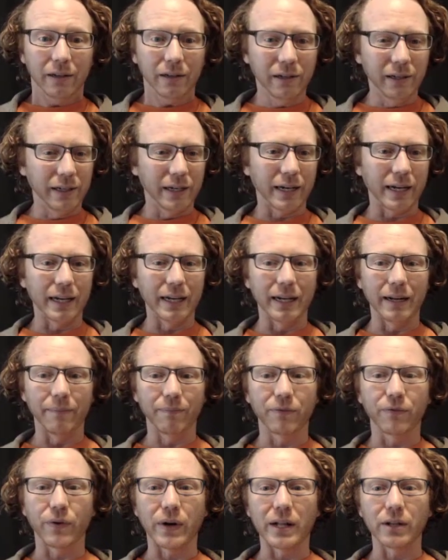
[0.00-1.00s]

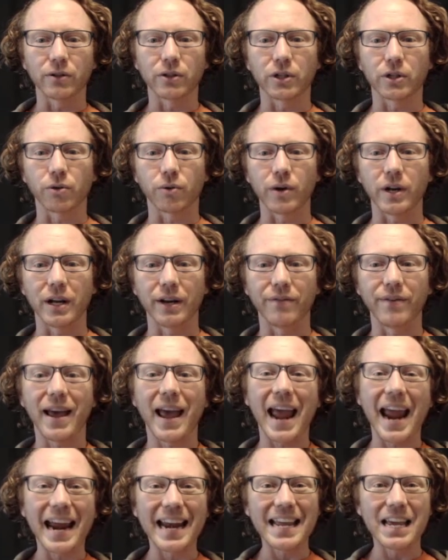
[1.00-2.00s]
Follows the story of
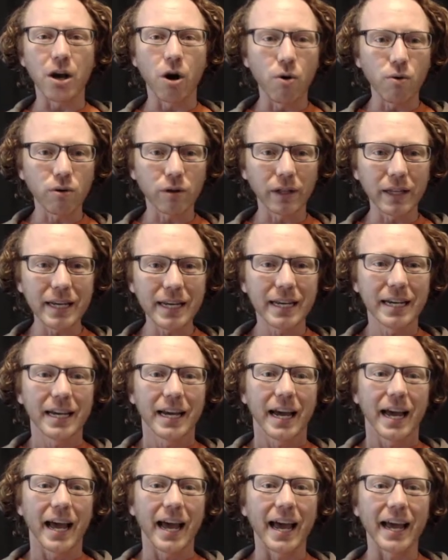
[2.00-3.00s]
Annie Oakley
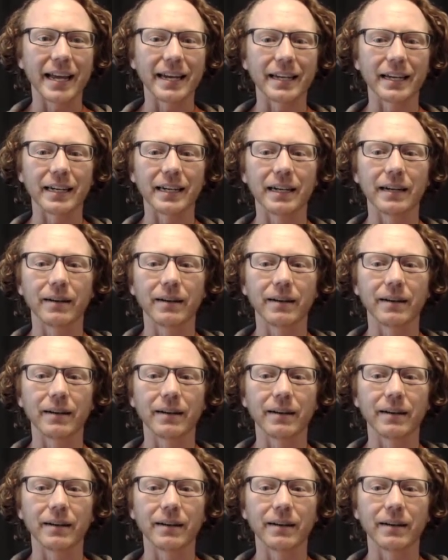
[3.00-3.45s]
and